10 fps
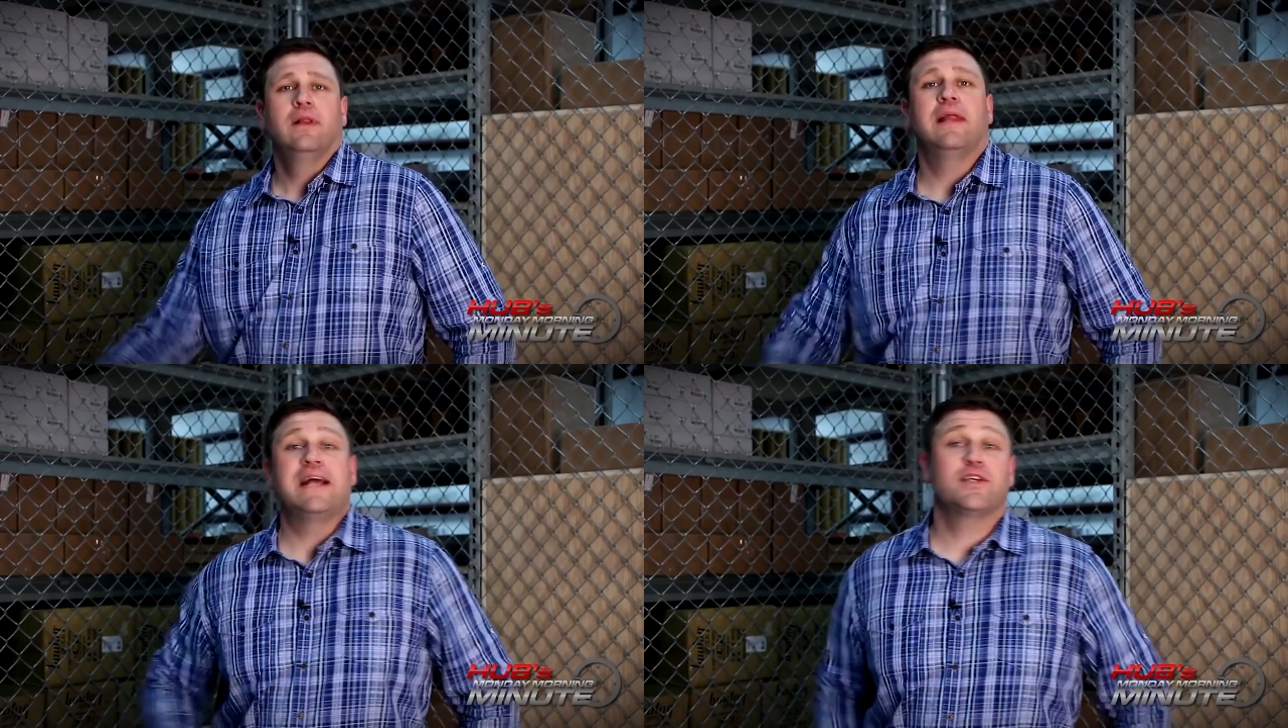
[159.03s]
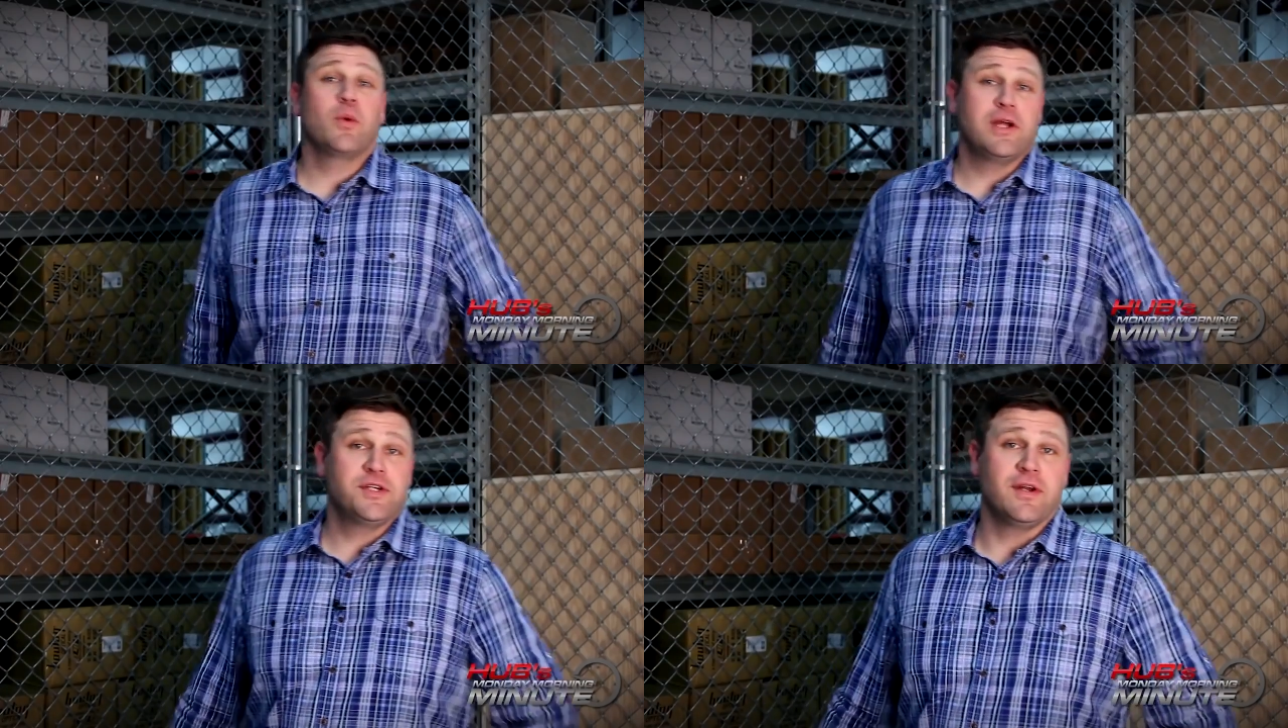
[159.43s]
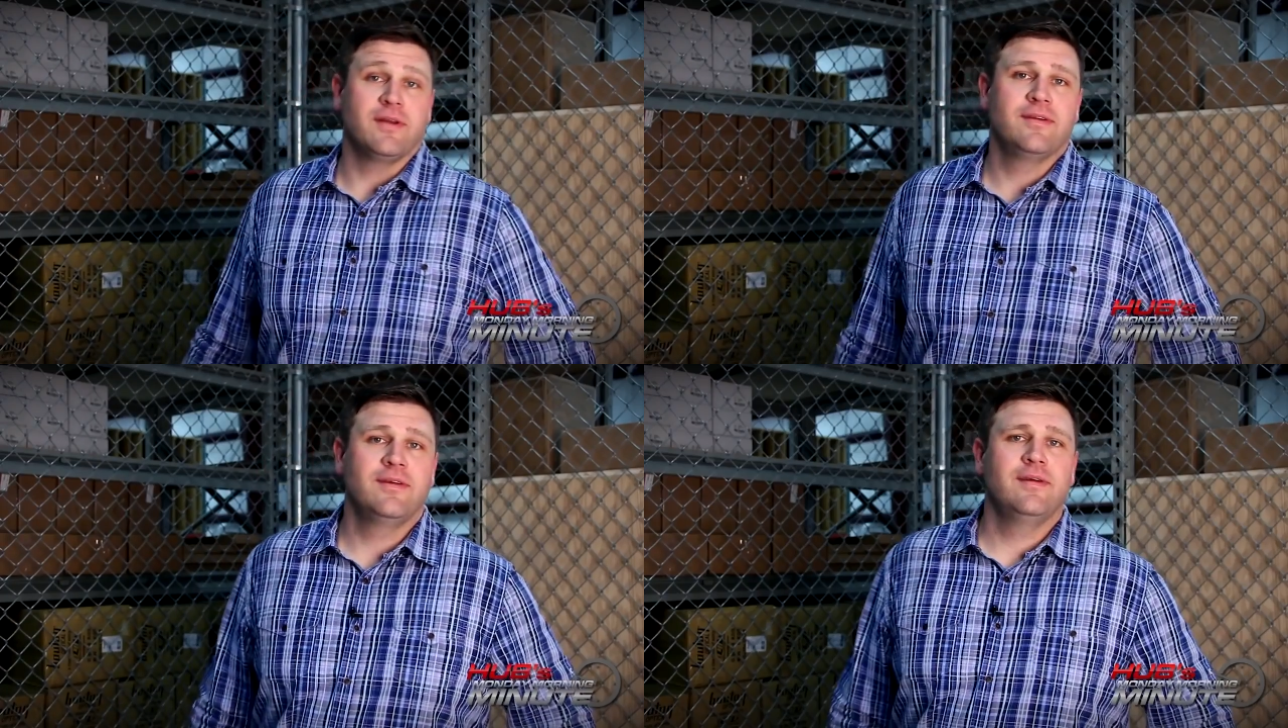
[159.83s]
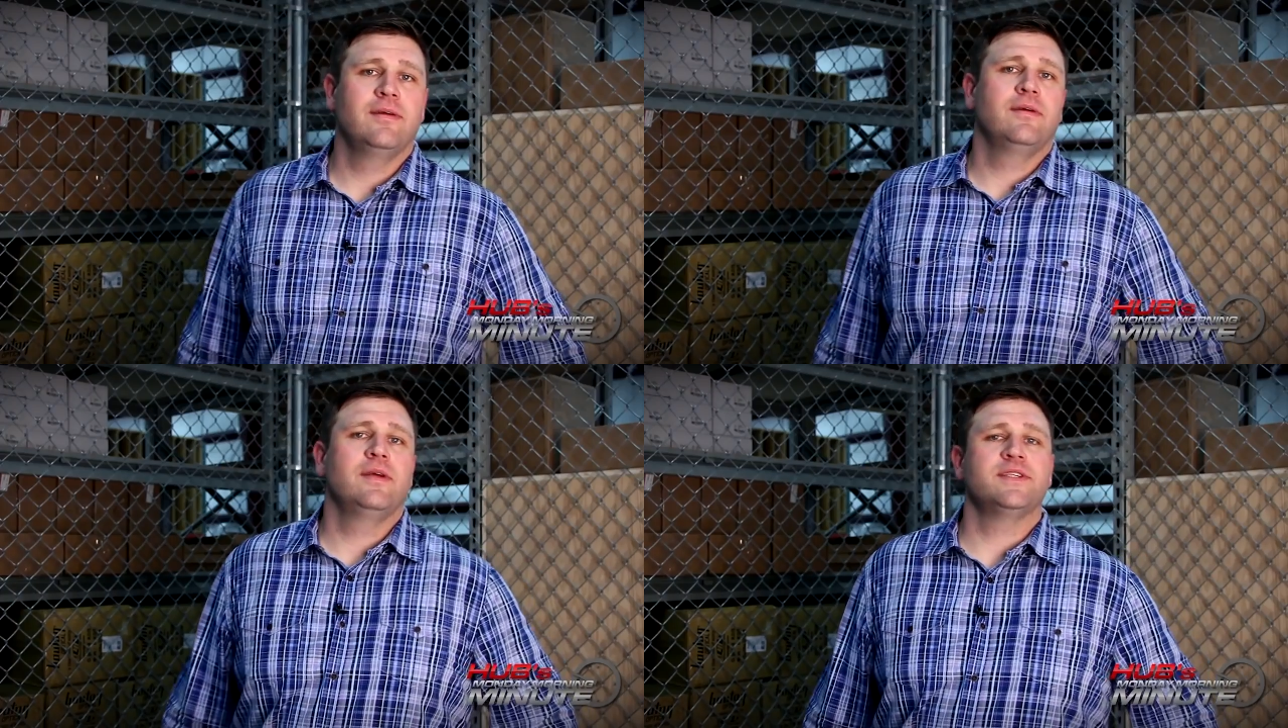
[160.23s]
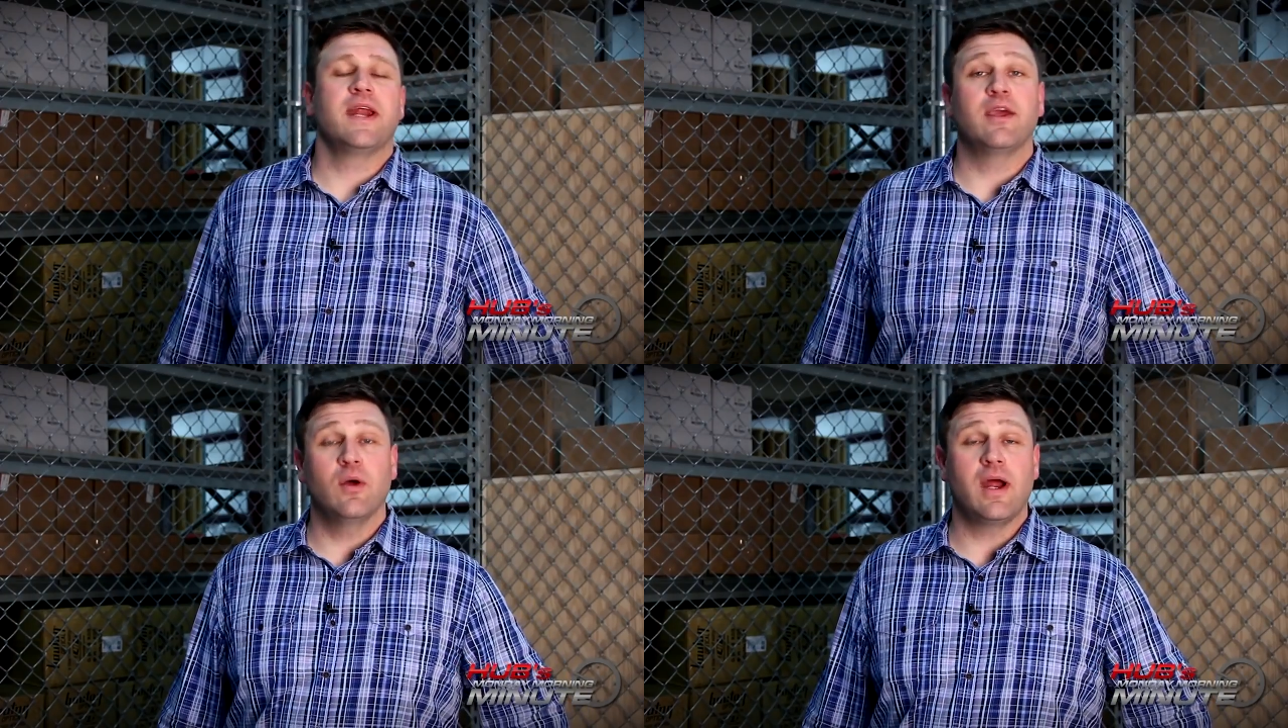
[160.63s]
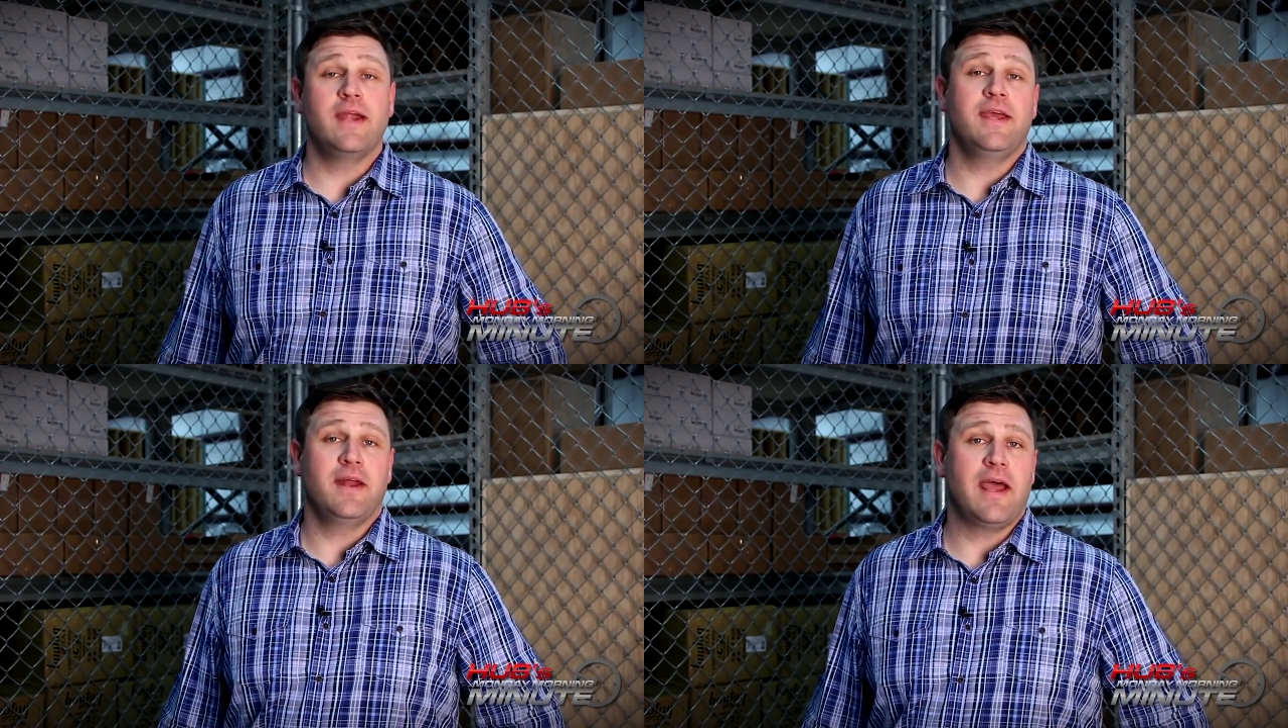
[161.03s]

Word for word: Last question. Is it a good idea